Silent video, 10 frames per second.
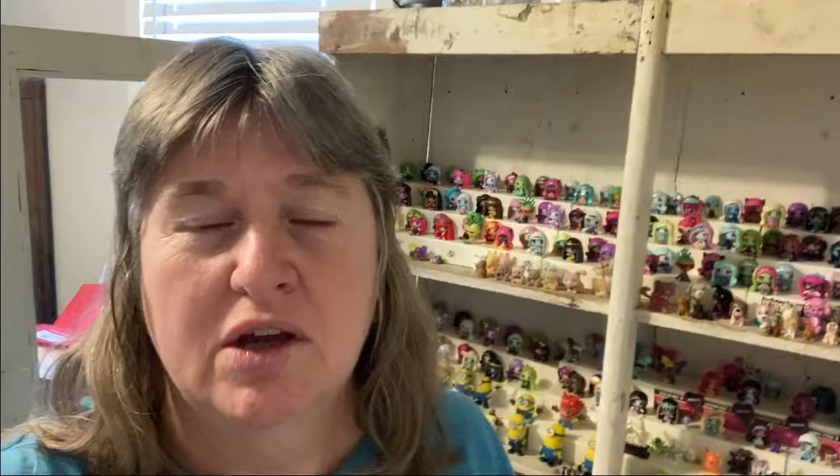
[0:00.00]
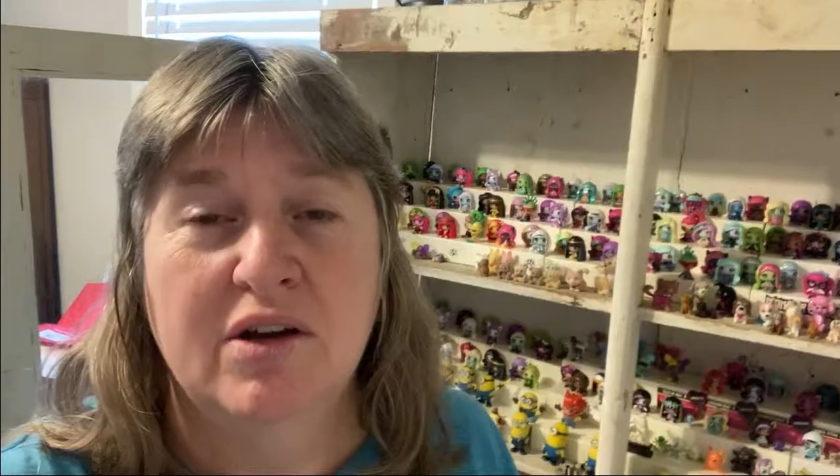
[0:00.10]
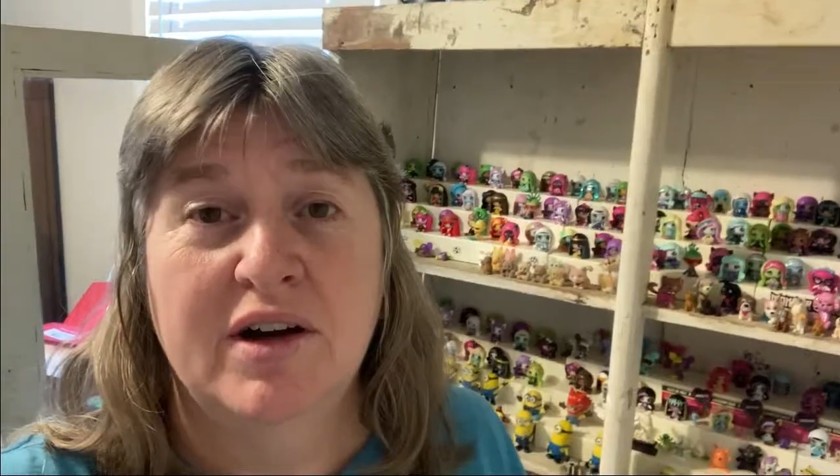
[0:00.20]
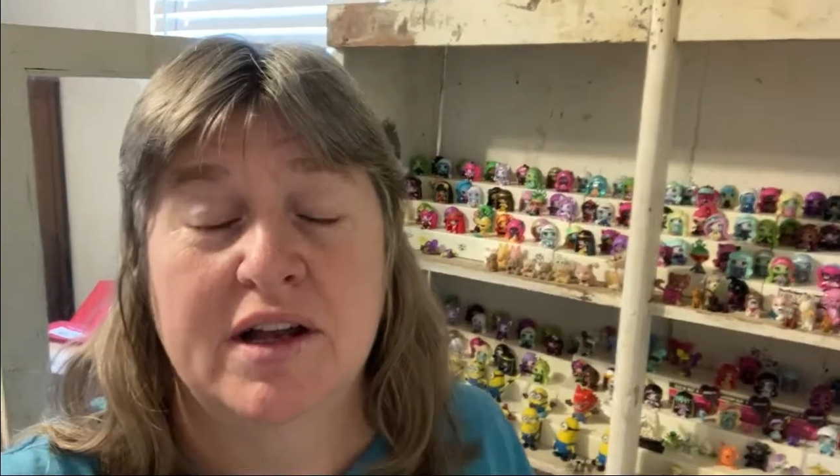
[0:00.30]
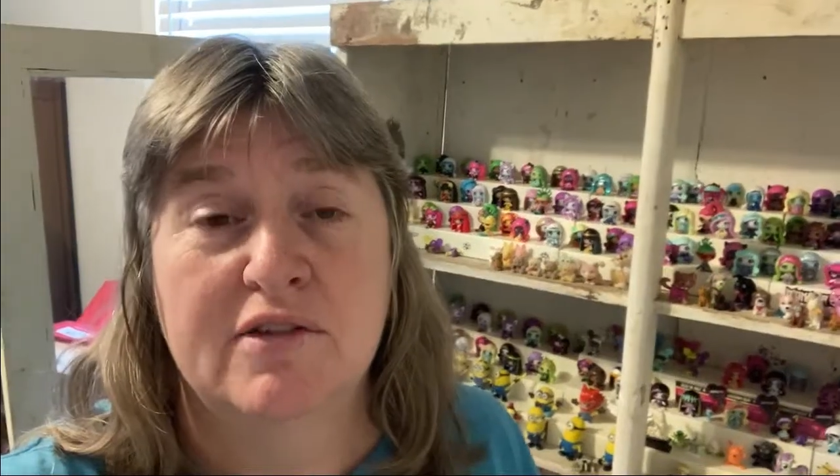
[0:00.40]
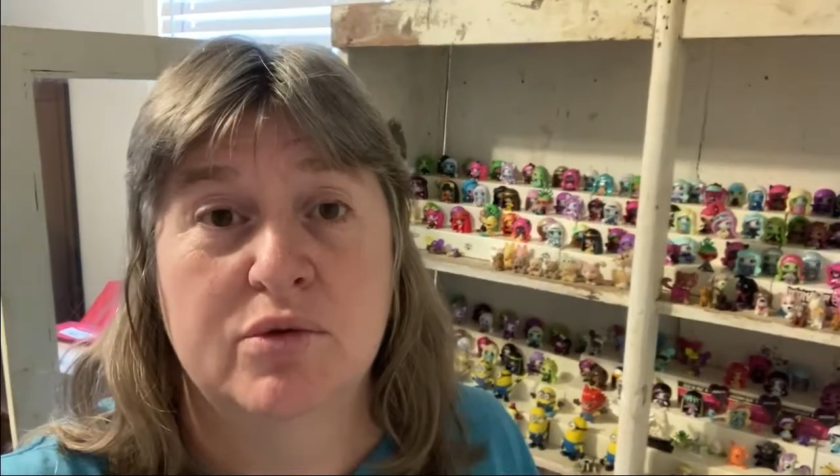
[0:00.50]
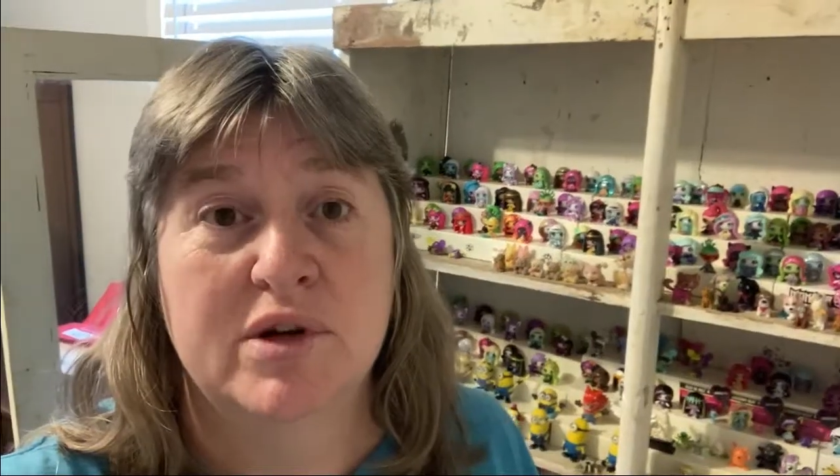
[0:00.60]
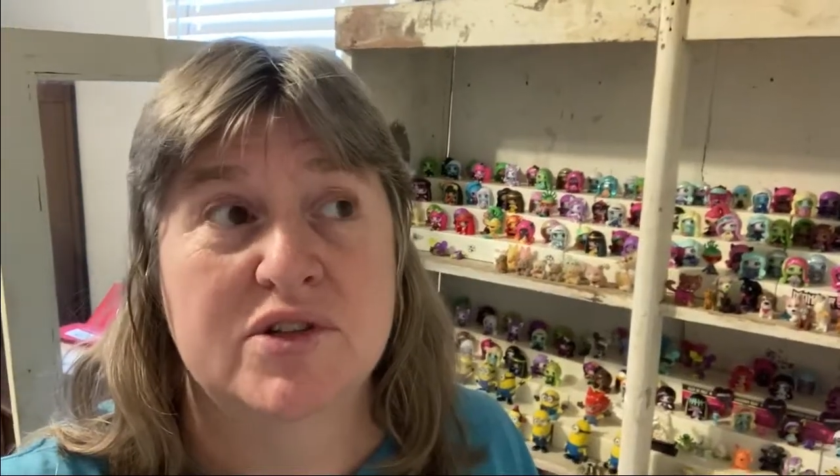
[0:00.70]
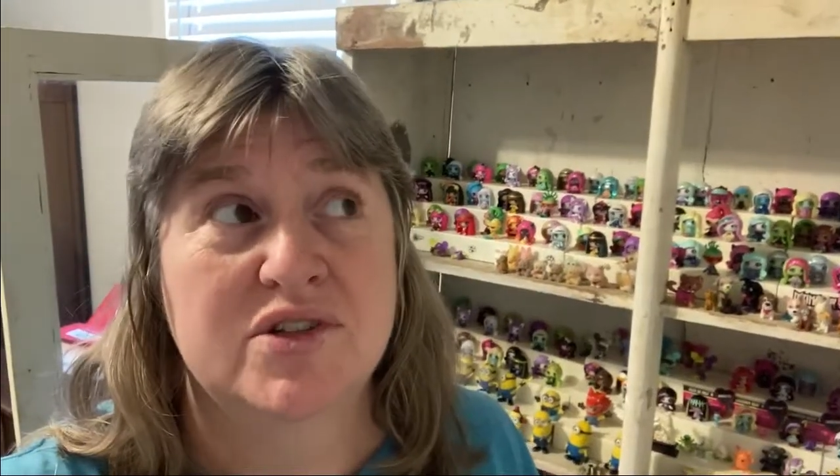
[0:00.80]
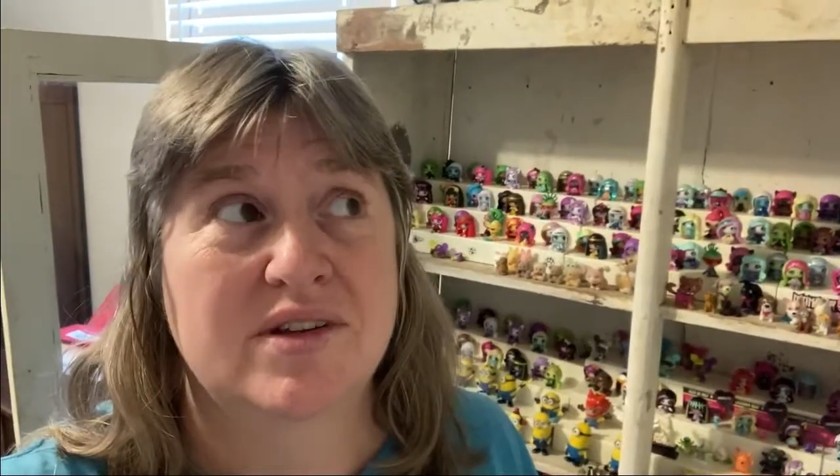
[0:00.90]
Alright
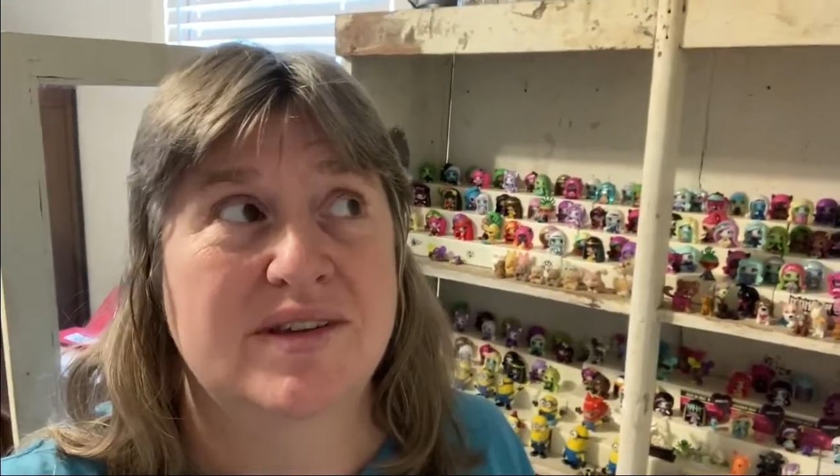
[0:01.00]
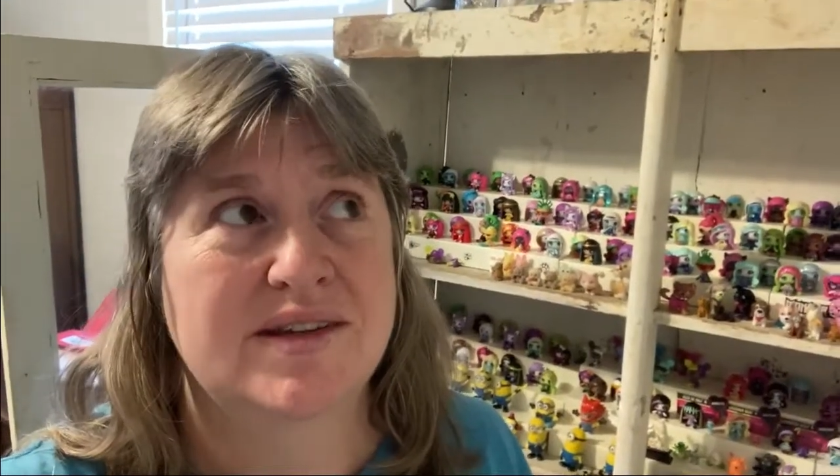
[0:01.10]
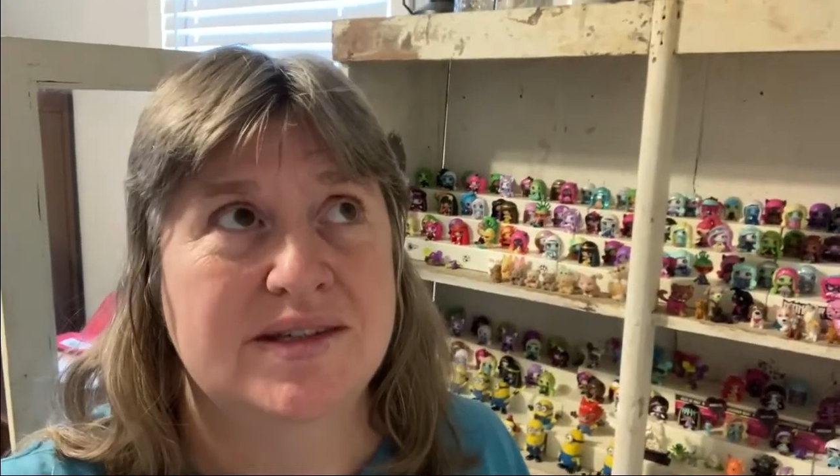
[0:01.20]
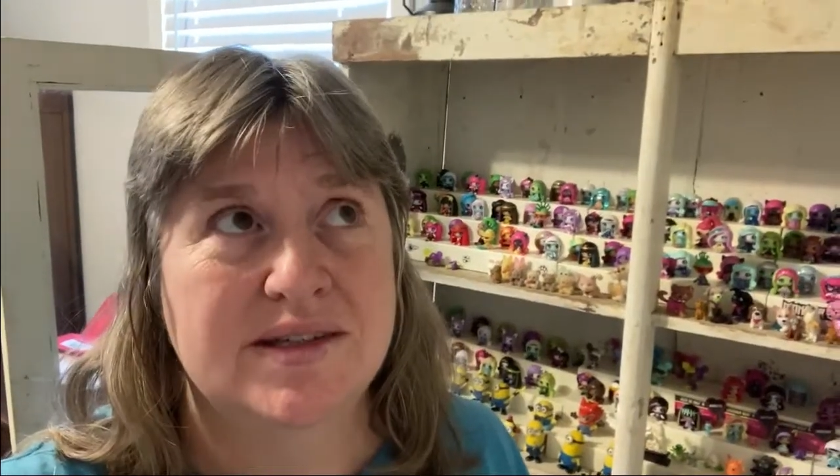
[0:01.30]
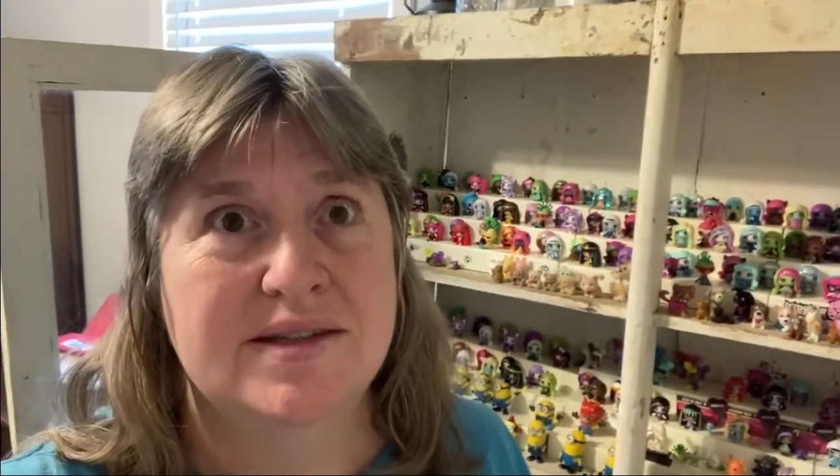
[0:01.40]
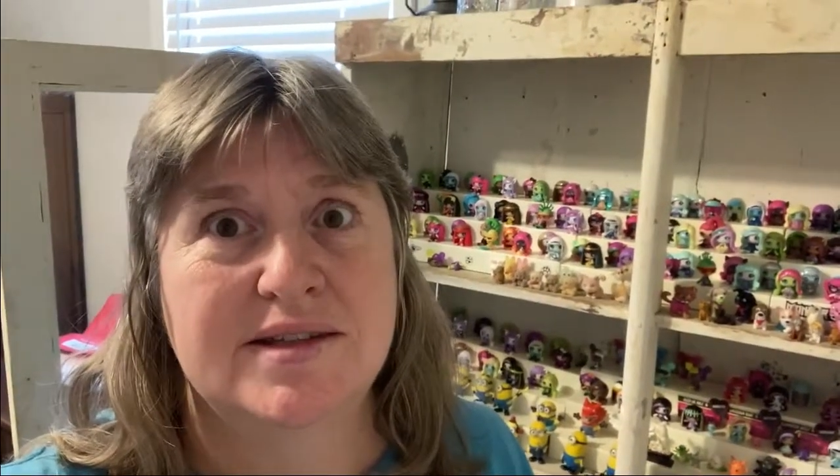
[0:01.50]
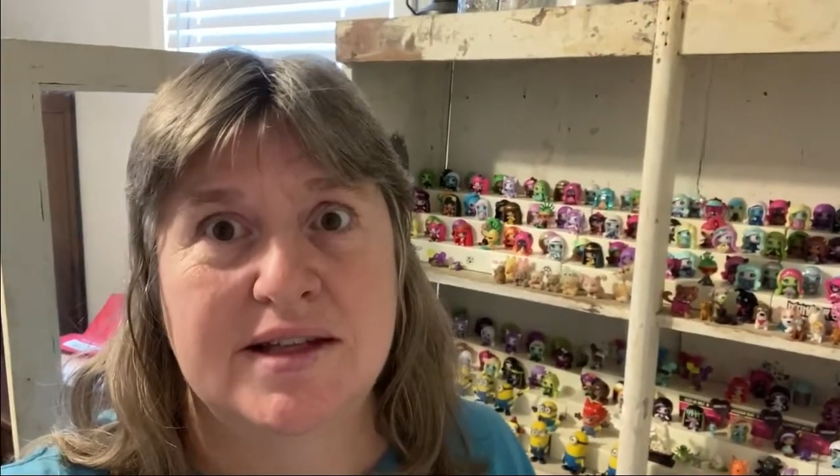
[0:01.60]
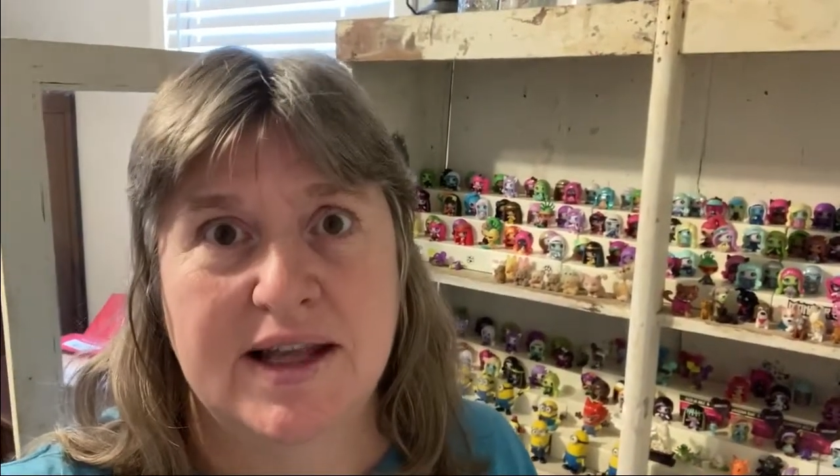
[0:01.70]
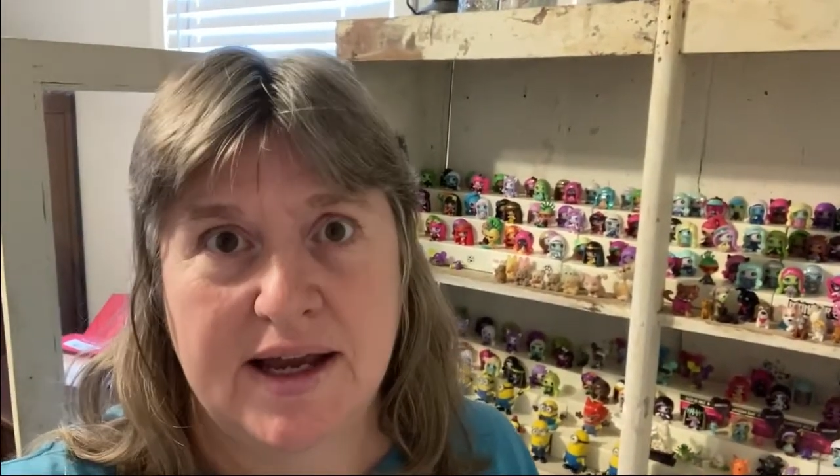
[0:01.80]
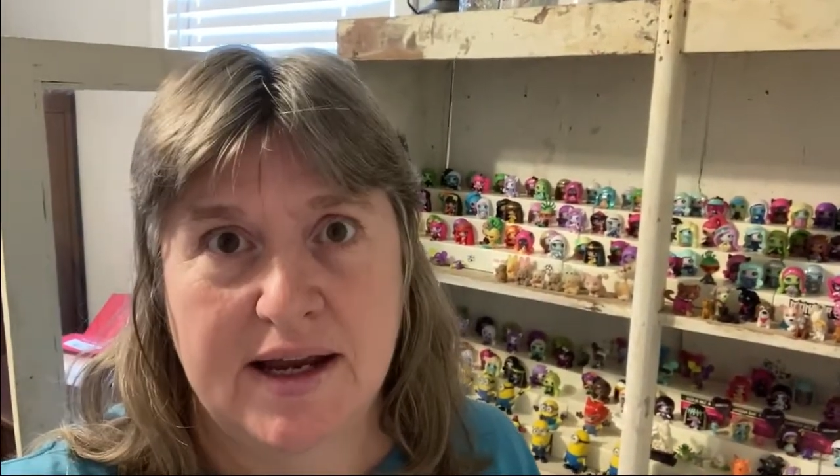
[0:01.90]
everyone, so this is the
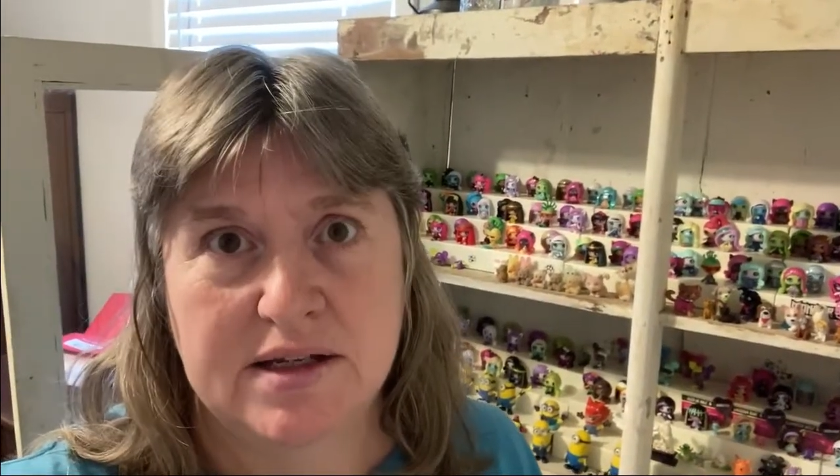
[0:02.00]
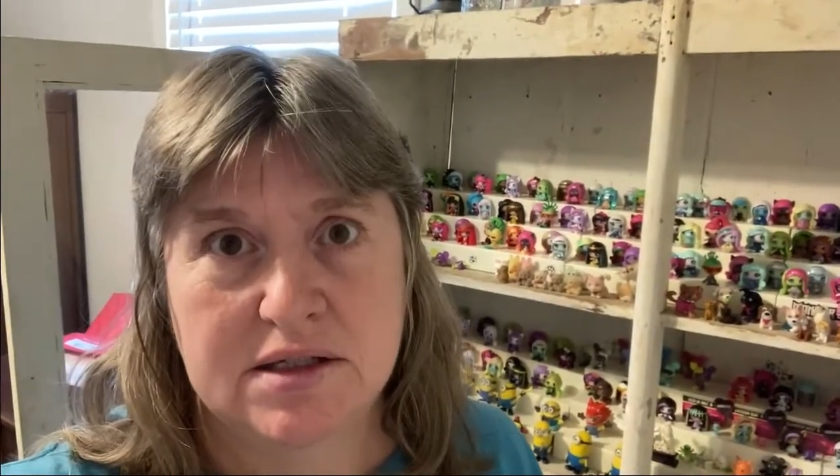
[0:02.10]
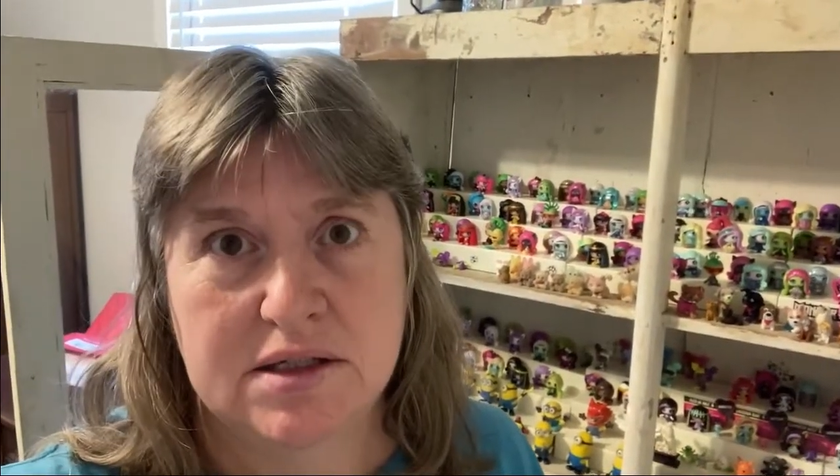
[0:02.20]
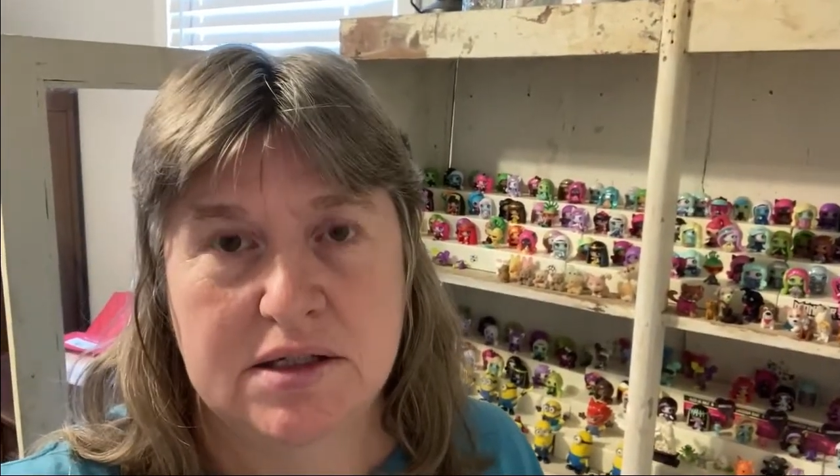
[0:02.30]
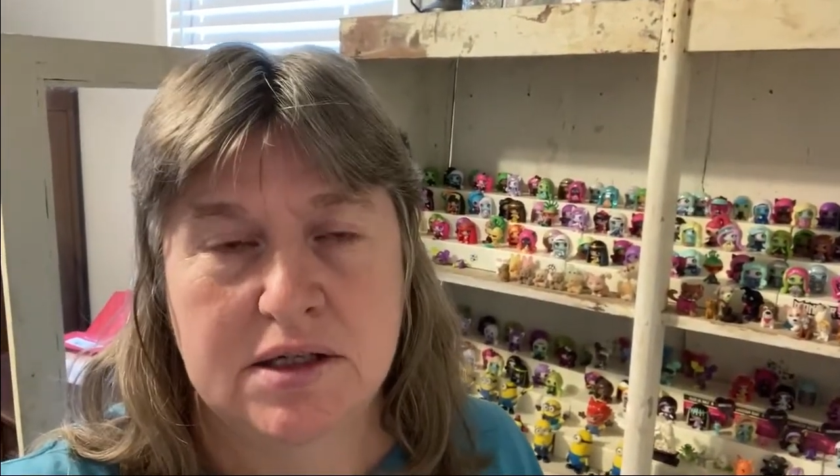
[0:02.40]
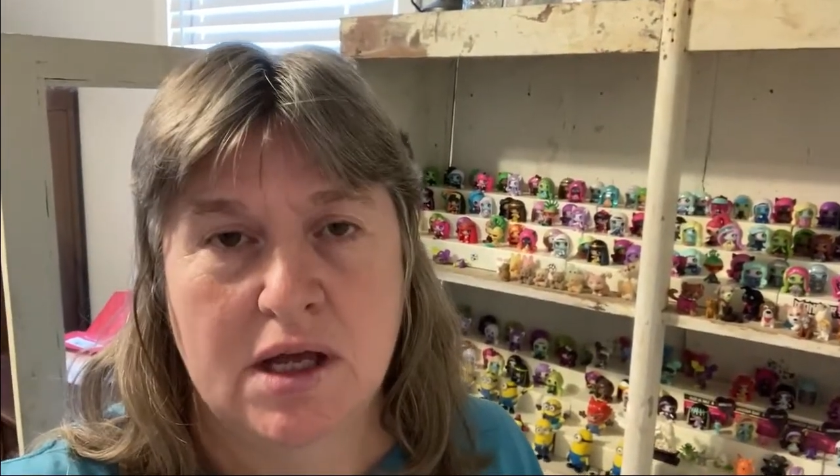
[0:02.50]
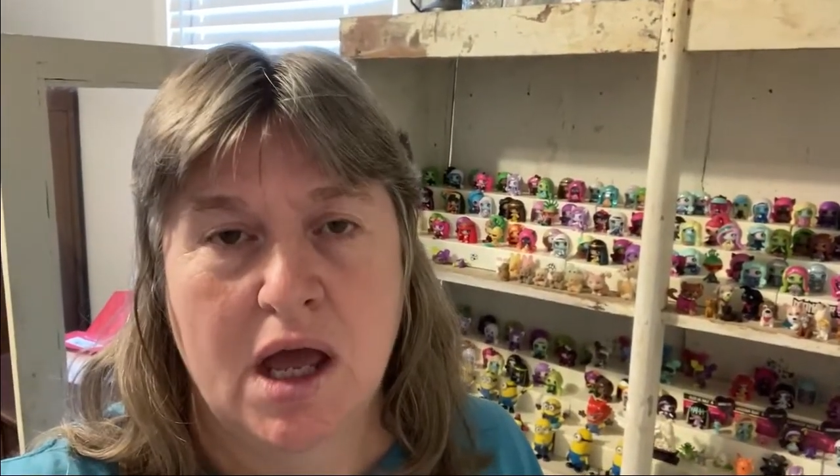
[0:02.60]
last